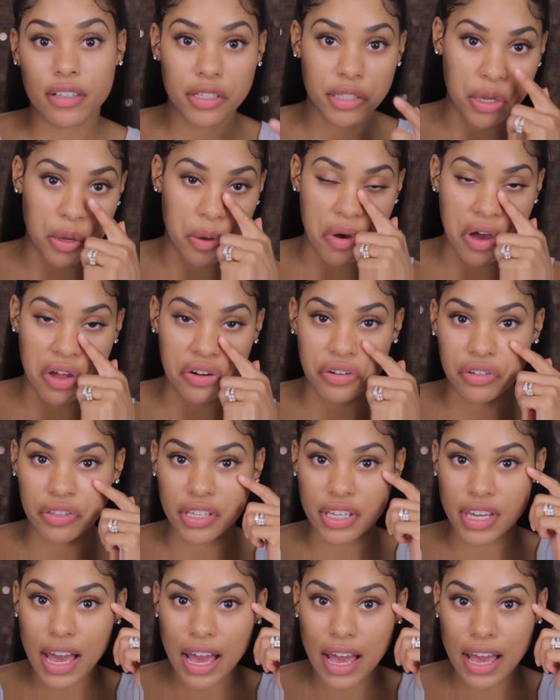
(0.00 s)
So under
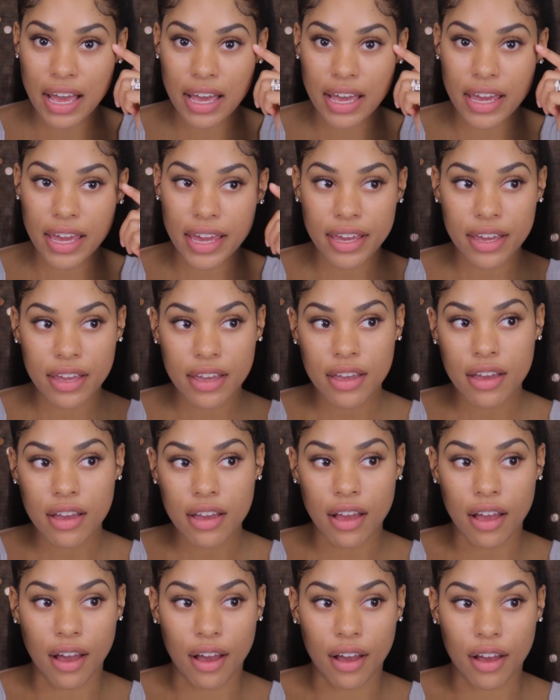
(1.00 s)
the eye,
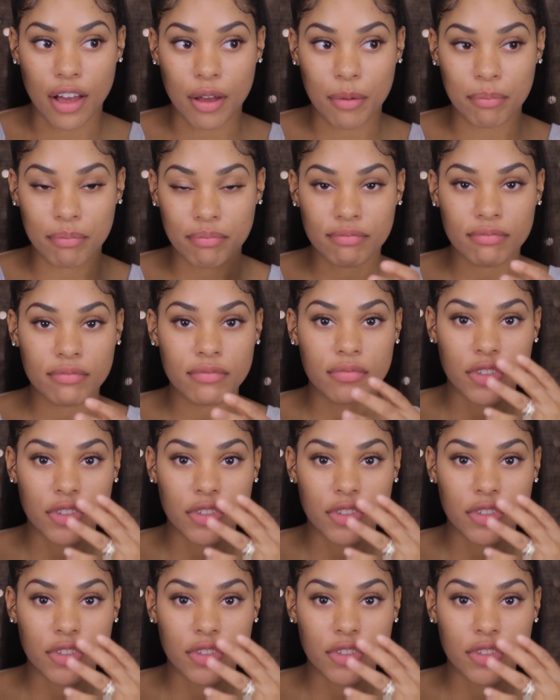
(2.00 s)
um,